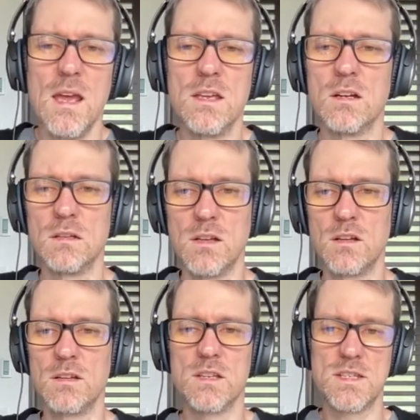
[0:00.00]
You're
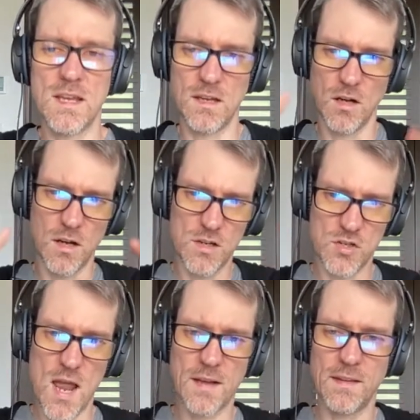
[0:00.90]
literally just taking all your
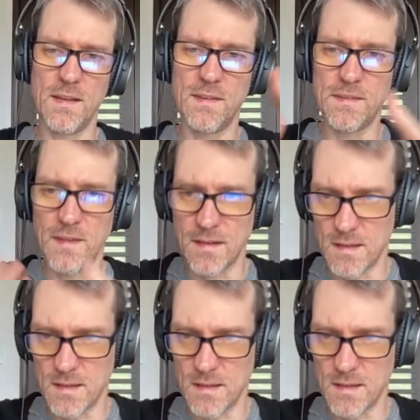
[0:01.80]
tracks and sending